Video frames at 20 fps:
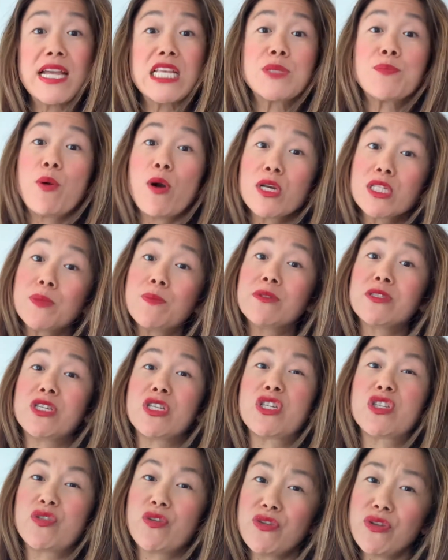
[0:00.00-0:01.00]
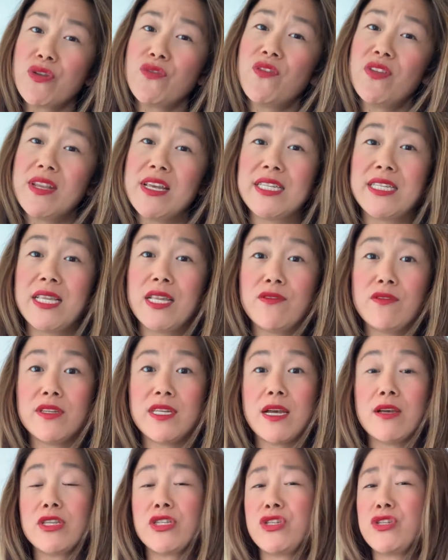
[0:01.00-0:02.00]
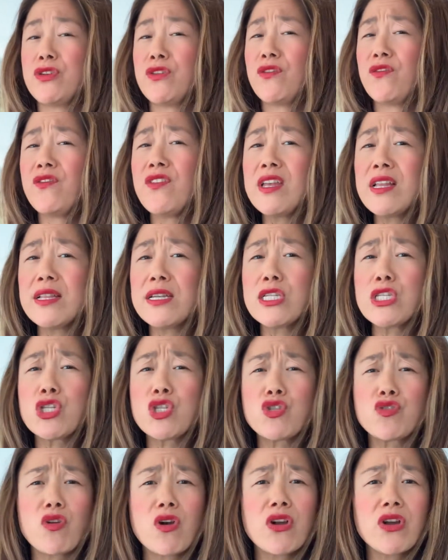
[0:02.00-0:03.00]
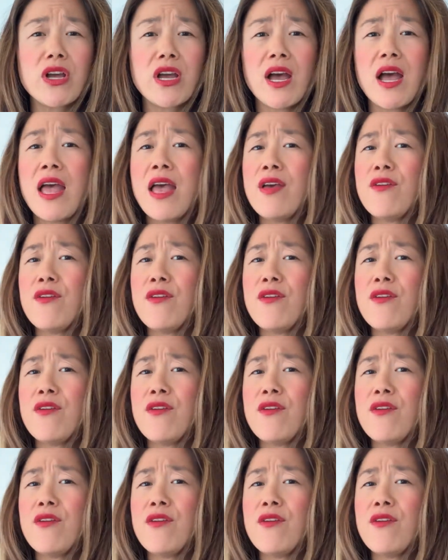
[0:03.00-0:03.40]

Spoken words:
It's possible to sort your fitness levels out so you're feeling stronger,